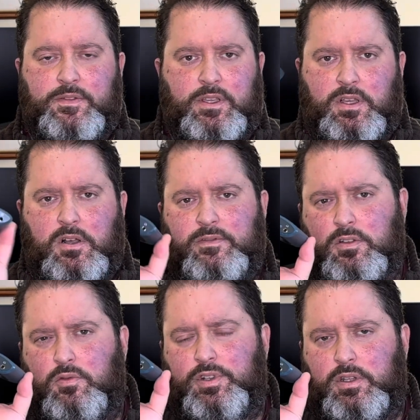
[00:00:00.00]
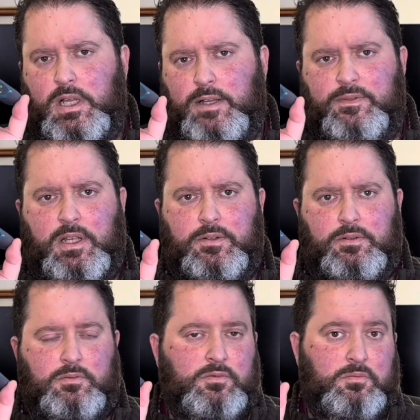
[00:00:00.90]
think iFi Audio have
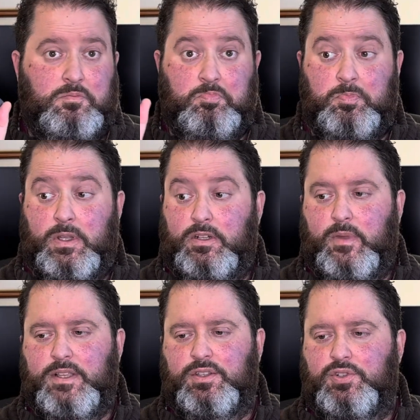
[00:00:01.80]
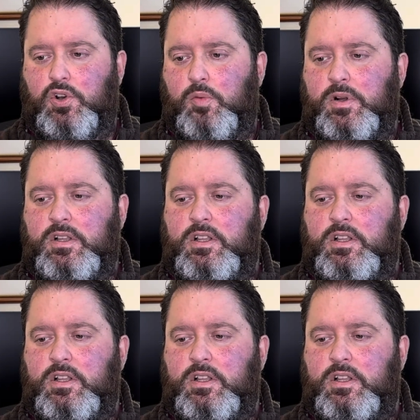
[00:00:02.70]
done an amazing job.